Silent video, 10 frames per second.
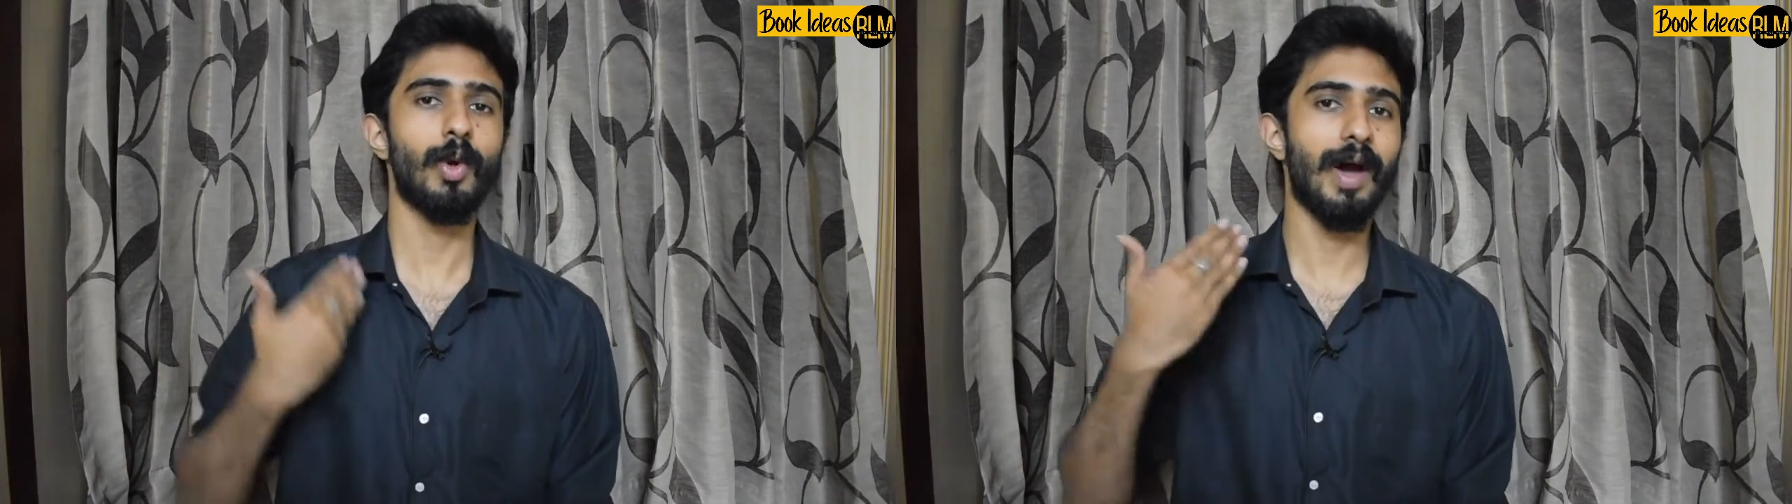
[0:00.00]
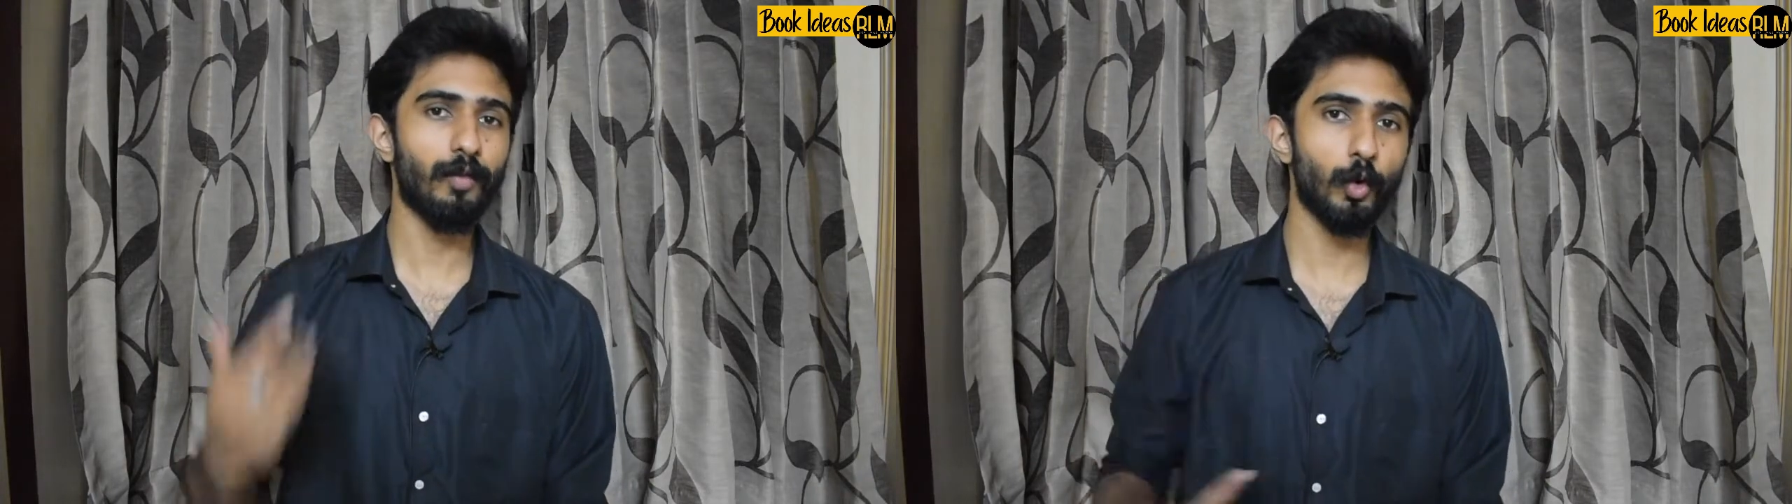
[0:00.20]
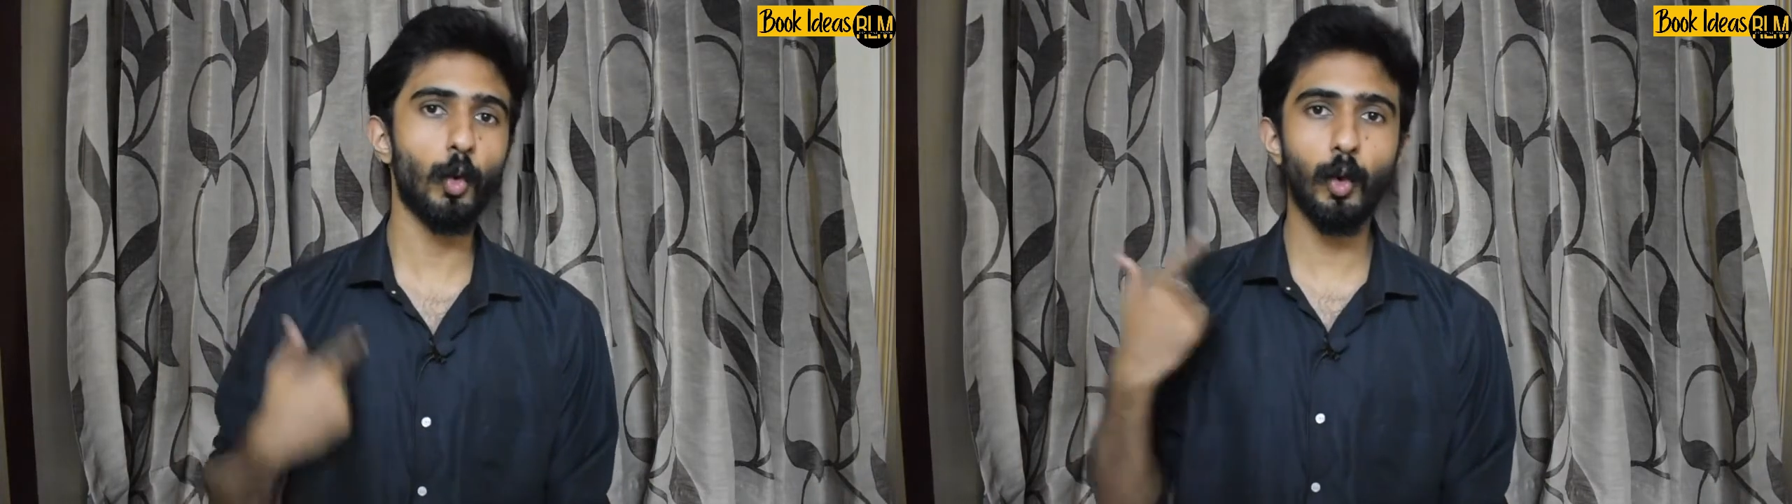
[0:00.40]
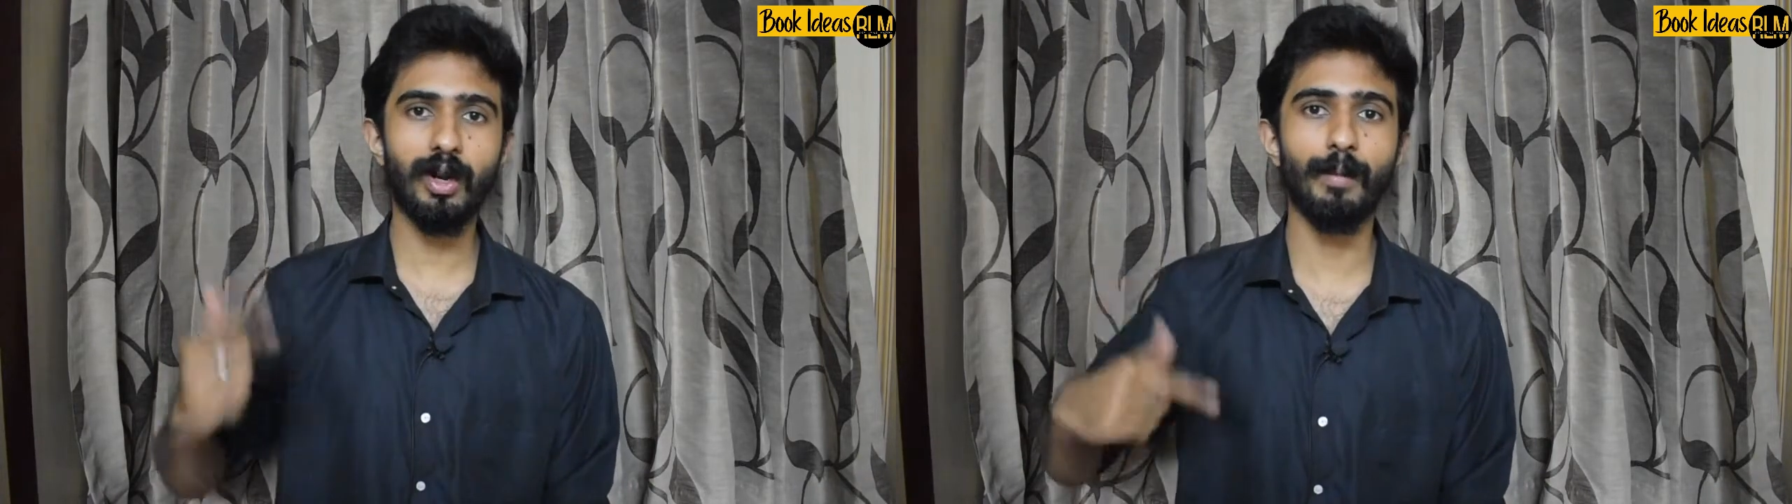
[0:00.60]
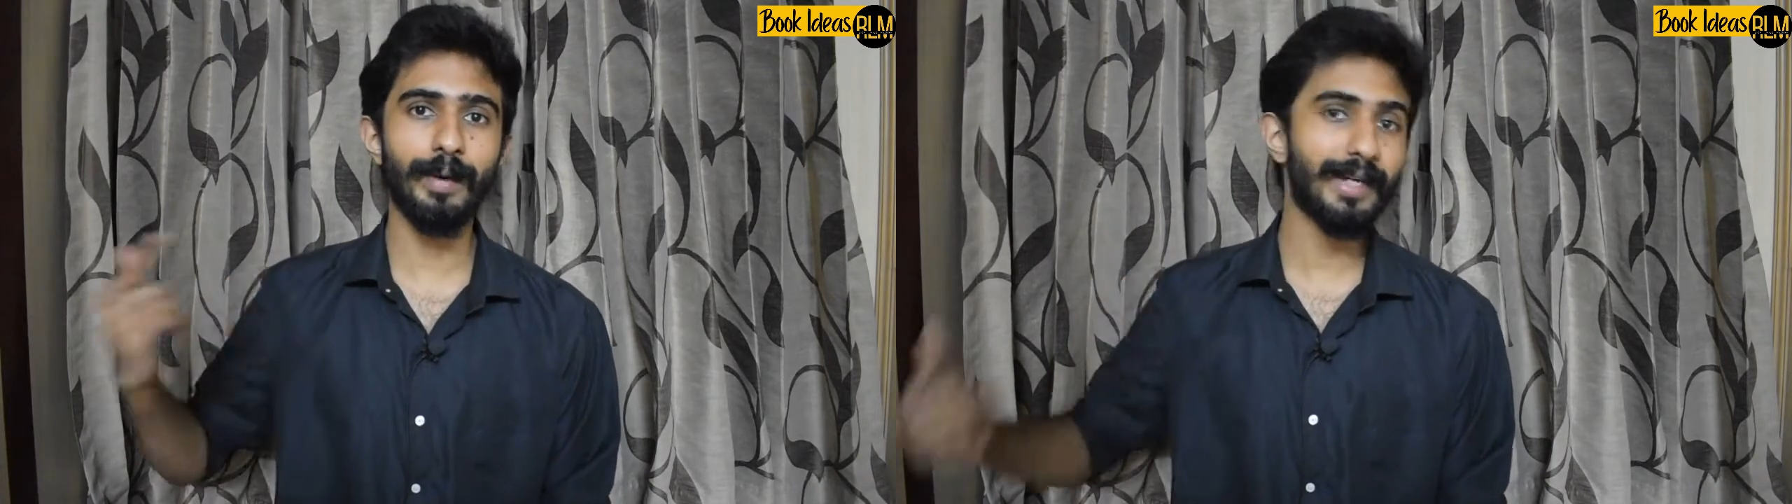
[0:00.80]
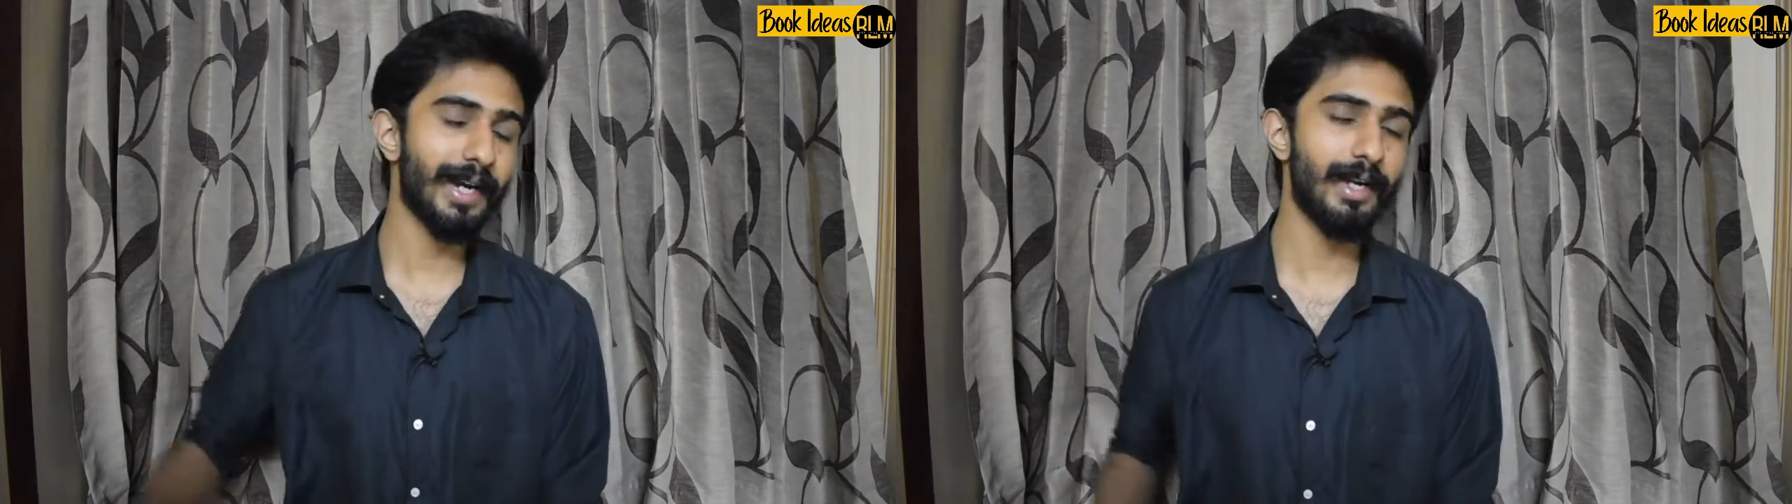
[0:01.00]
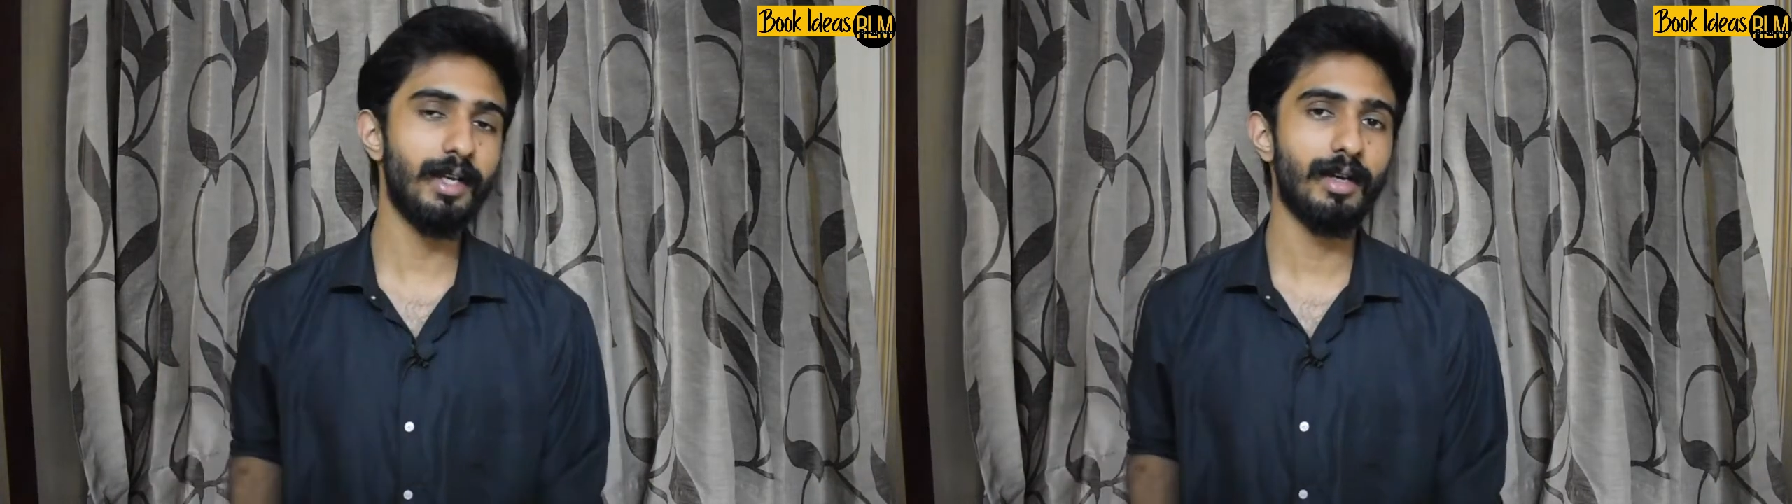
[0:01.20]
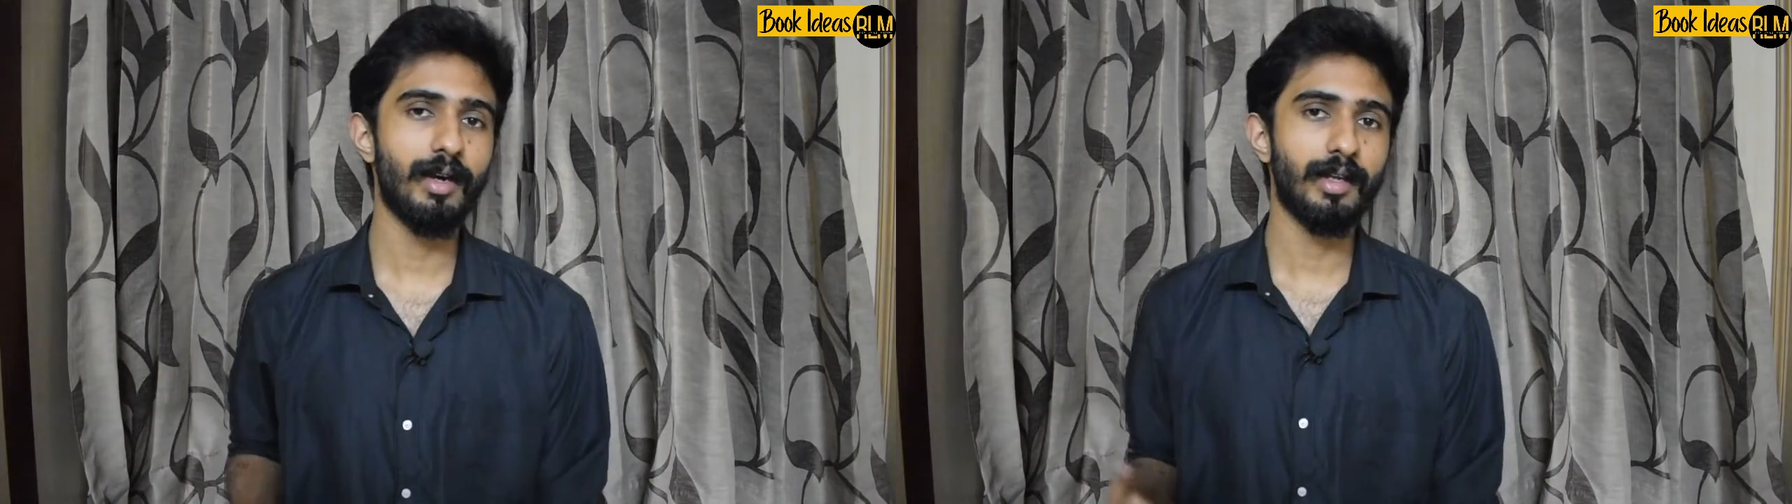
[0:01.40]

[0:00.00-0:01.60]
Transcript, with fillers: You have to do it repeatedly.